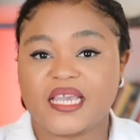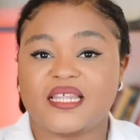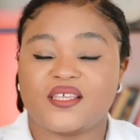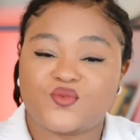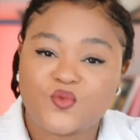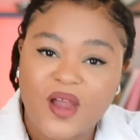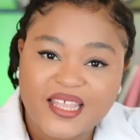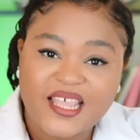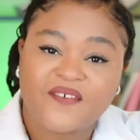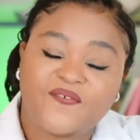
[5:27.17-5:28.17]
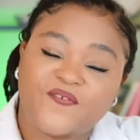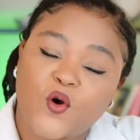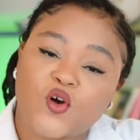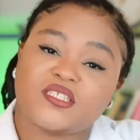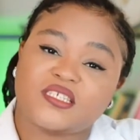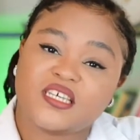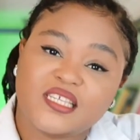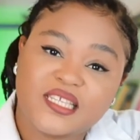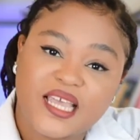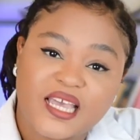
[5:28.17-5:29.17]
It is rather
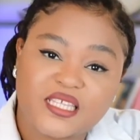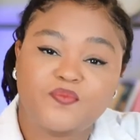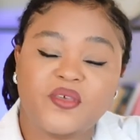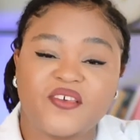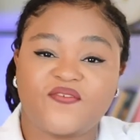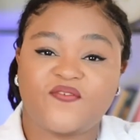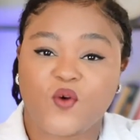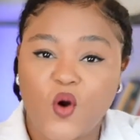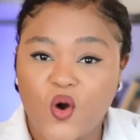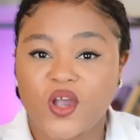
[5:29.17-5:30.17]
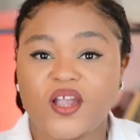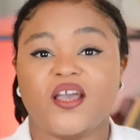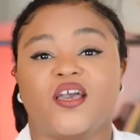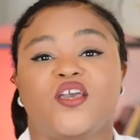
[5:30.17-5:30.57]
14 days before